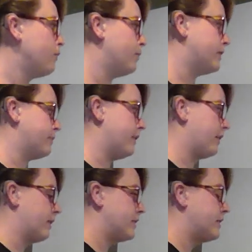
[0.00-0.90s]
which we are
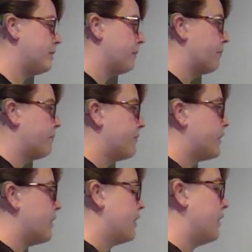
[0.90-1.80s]
going to do.
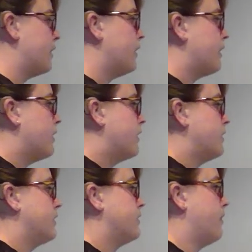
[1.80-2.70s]

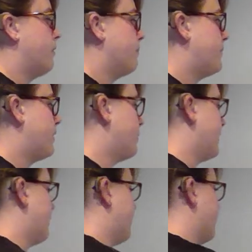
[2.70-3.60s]
So here we
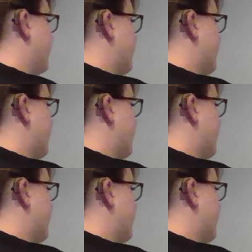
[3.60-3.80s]
go.